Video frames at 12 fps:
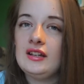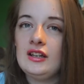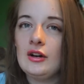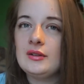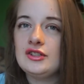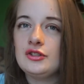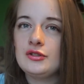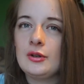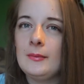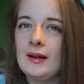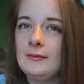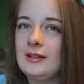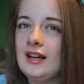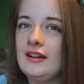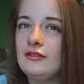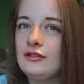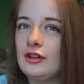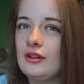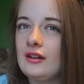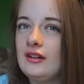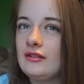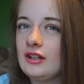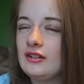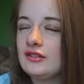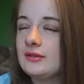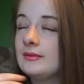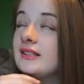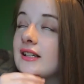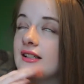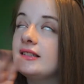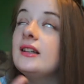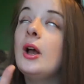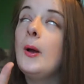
they always just come back and be like, Fiona, you've got loads of mistakes.